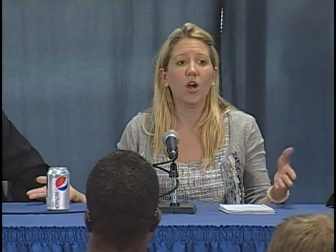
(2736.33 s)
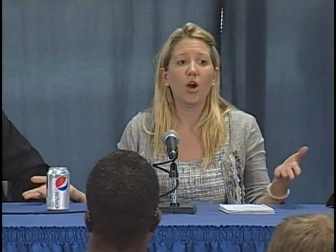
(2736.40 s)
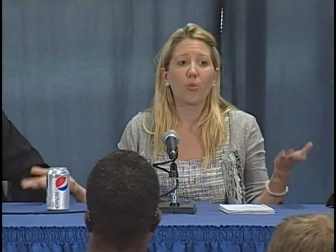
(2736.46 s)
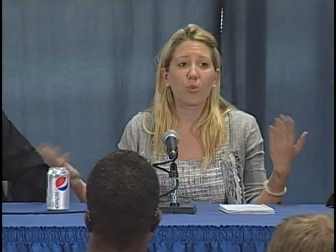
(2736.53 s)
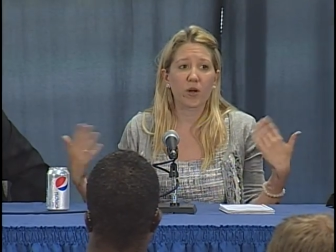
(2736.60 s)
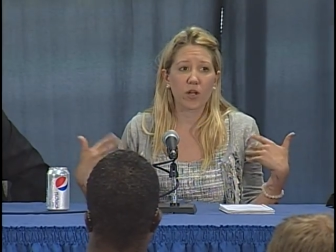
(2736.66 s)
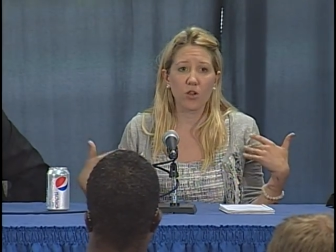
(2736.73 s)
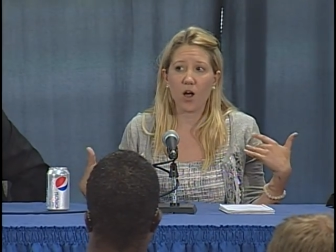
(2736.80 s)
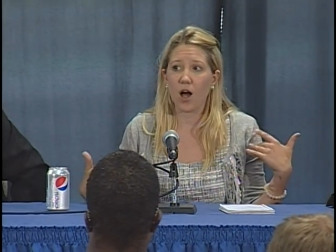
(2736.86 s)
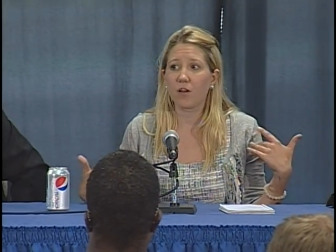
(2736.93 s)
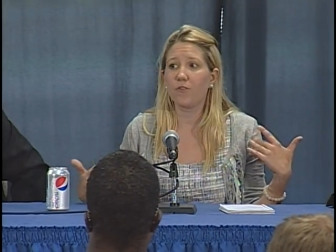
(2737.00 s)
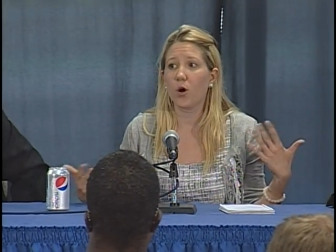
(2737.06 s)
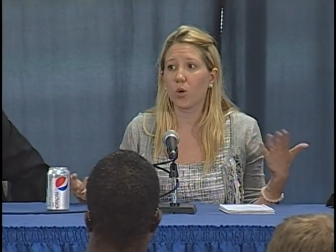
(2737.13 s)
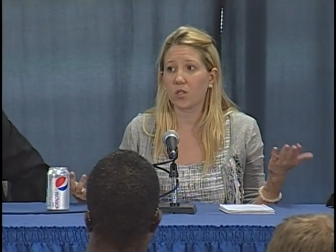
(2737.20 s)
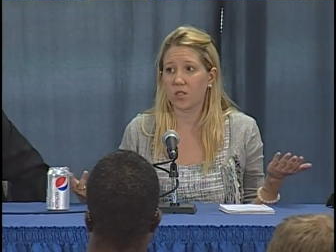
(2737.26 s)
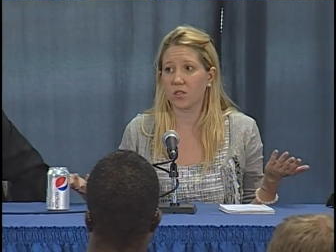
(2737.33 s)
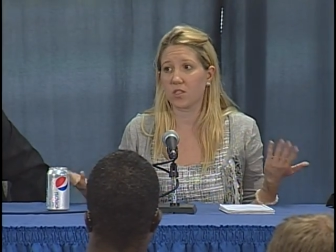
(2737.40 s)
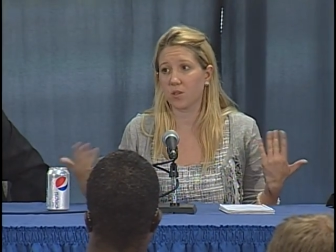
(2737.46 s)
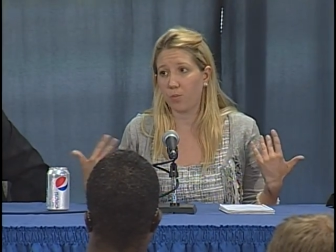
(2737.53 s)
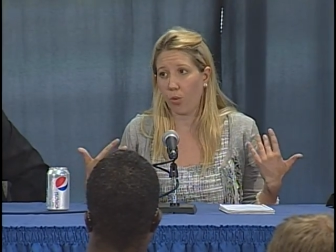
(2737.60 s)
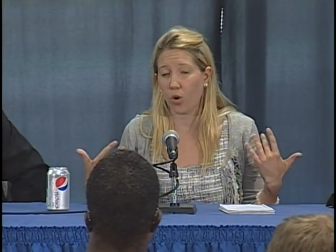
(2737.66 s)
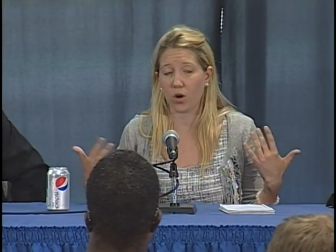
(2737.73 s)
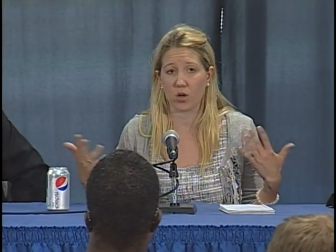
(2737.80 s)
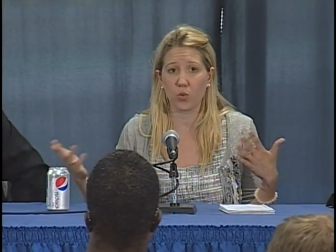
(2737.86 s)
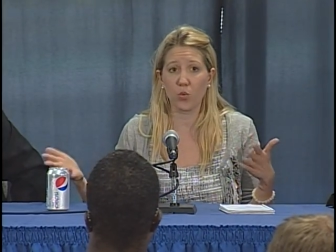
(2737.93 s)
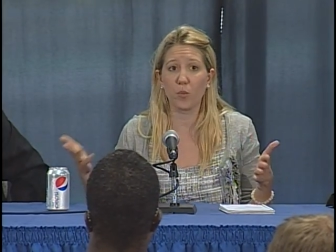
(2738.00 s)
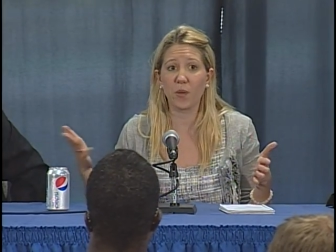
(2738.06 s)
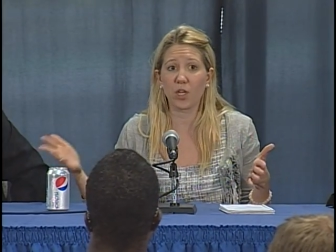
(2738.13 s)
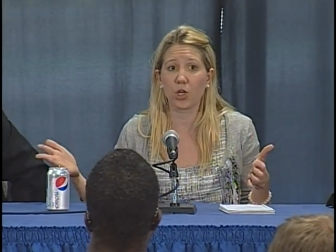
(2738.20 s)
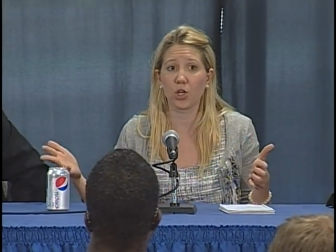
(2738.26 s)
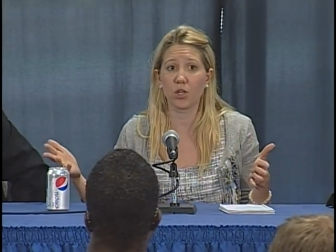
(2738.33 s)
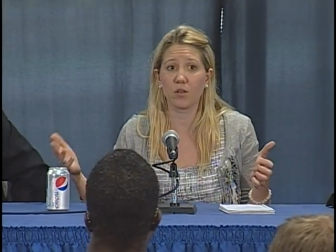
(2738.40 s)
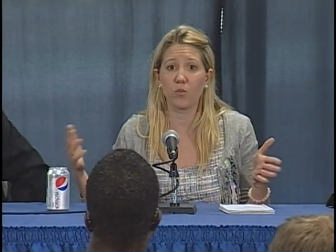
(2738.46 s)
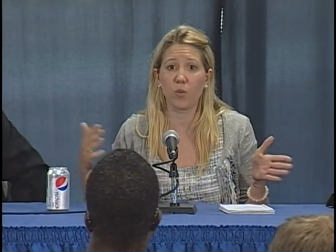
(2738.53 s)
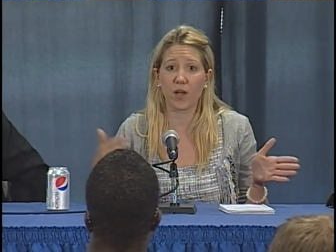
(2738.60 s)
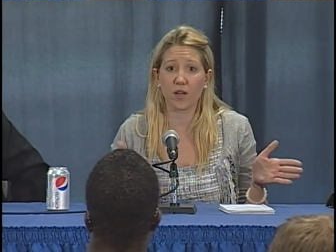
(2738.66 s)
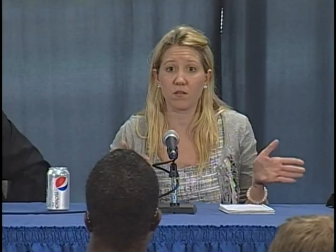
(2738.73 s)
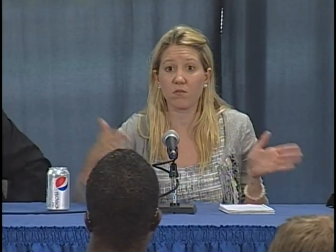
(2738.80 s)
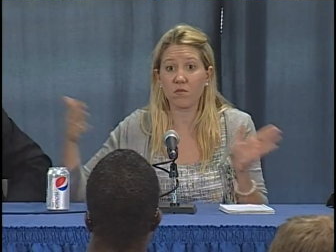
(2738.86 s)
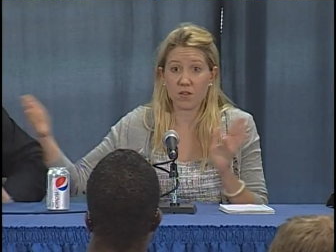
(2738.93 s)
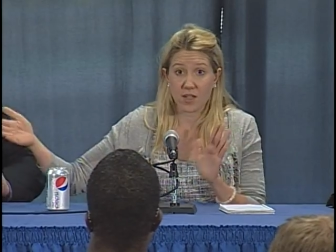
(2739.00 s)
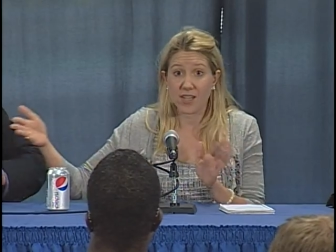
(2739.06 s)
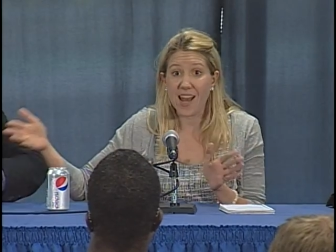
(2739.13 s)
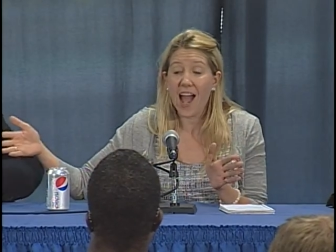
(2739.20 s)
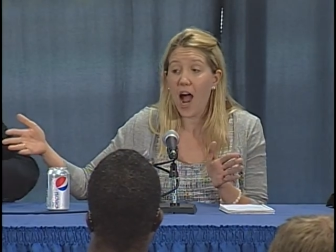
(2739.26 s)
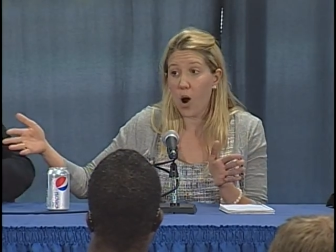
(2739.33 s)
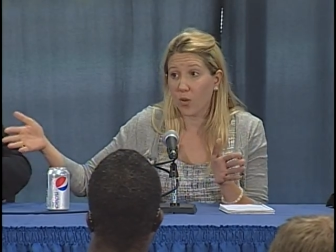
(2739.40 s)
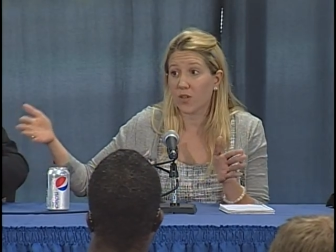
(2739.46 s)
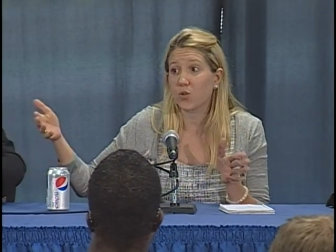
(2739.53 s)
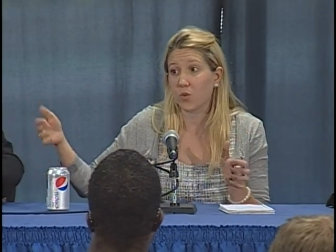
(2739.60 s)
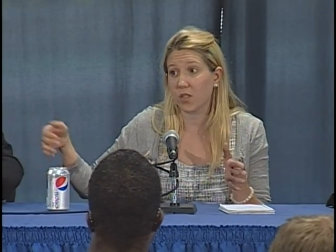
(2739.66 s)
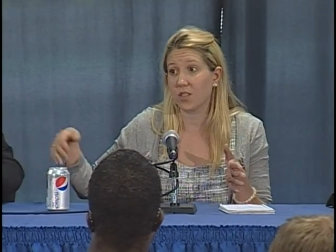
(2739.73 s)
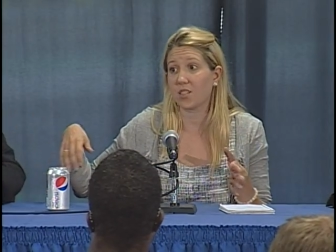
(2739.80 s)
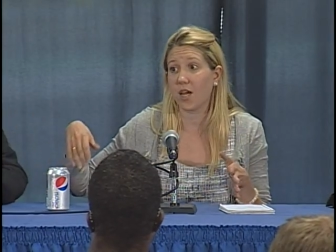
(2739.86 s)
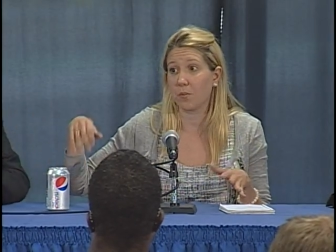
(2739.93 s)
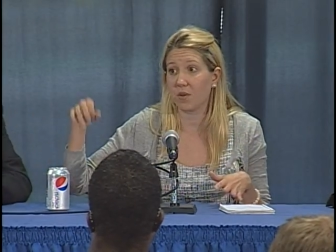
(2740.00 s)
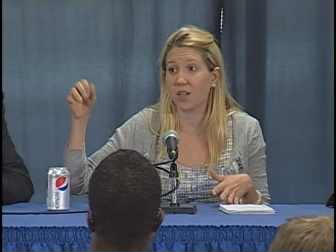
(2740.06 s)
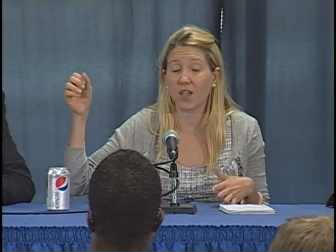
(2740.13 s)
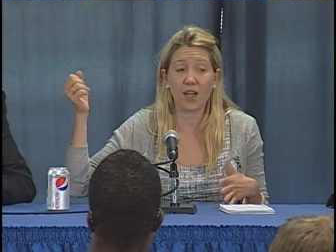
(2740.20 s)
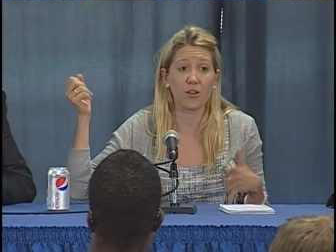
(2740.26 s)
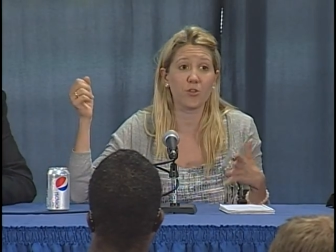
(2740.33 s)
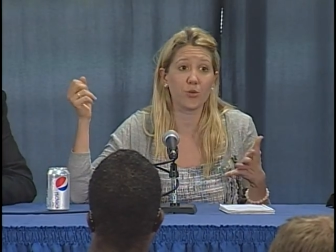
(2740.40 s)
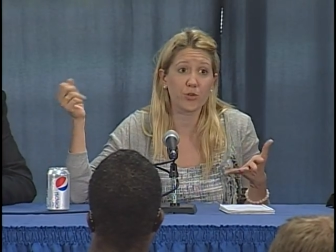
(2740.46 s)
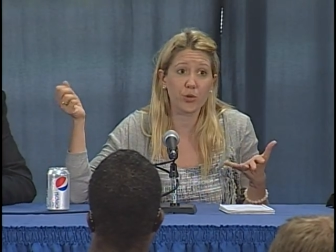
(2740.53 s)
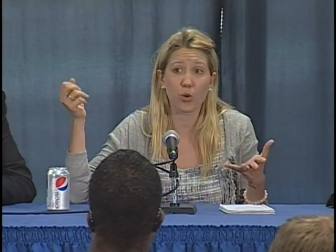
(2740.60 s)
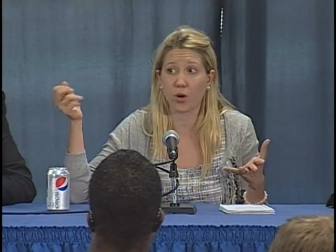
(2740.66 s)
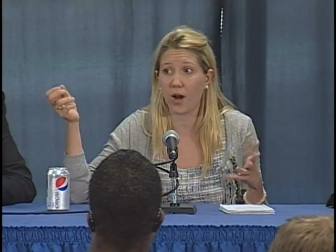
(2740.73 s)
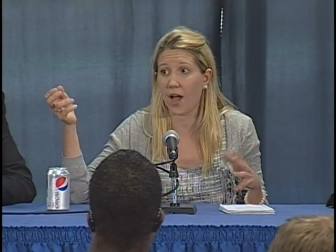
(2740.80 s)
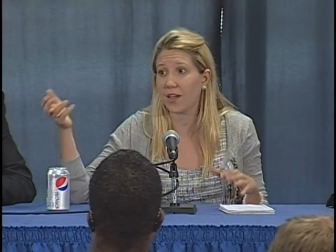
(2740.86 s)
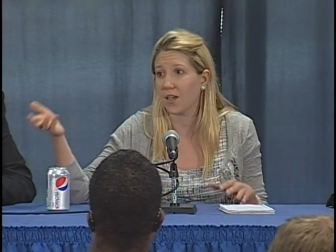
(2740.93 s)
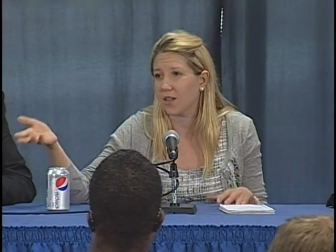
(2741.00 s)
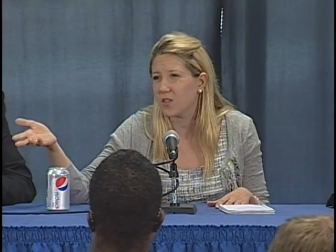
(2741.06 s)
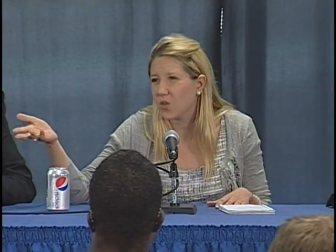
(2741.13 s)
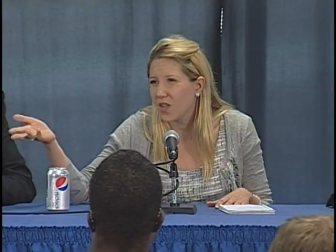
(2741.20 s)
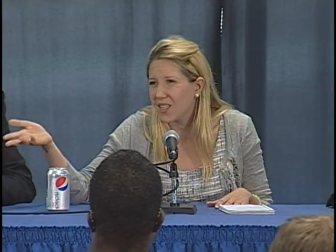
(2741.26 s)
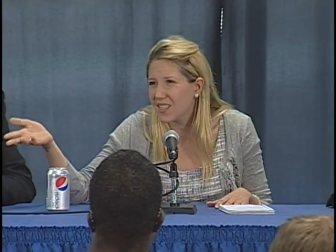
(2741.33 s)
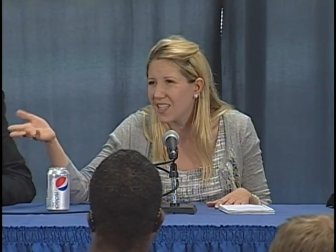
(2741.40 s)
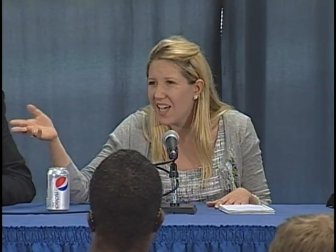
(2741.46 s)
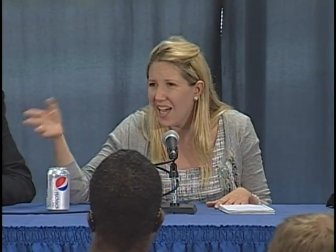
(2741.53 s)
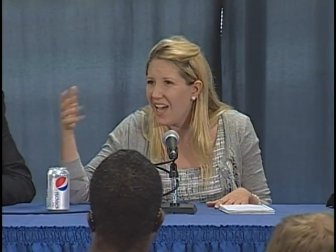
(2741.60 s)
bring along votes and support and will be good when now it's really time to, again, do door knocking. So that's